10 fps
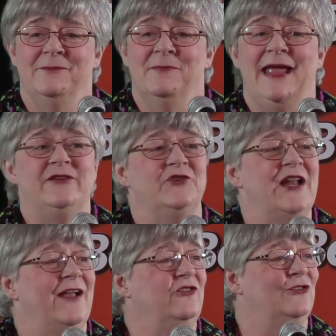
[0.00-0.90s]
Major
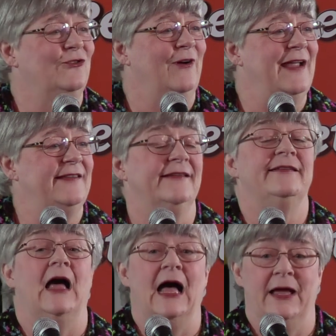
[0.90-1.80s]
national
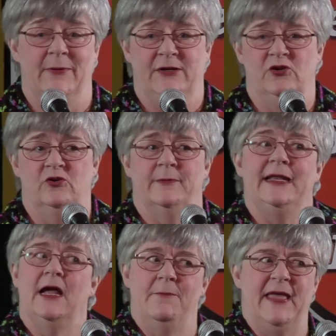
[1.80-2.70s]
crisis. I went home
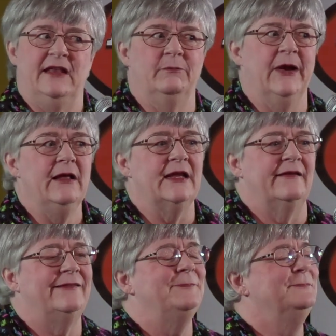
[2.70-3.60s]
and I baked
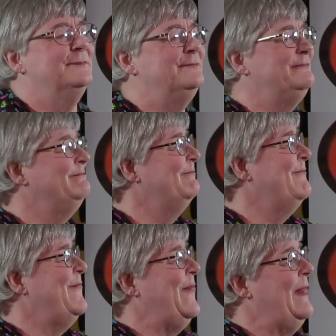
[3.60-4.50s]
brownies.
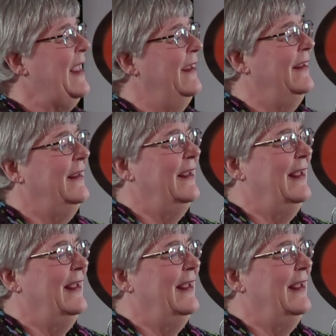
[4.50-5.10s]
And